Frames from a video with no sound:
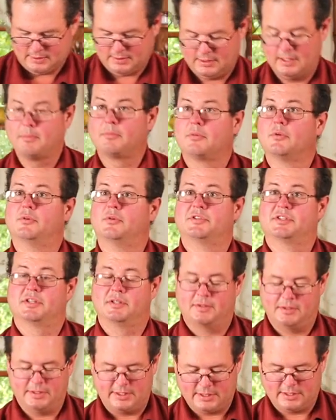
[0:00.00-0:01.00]
Keep those
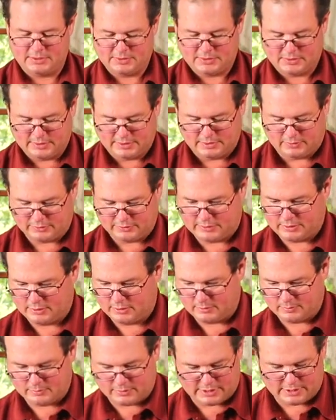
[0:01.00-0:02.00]
in there so they don't
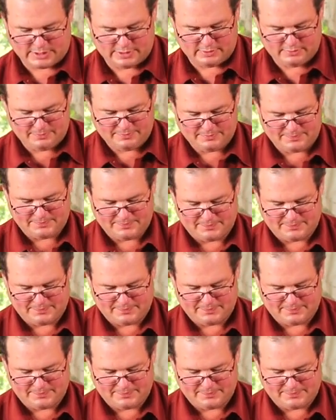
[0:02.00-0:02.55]
turn brown.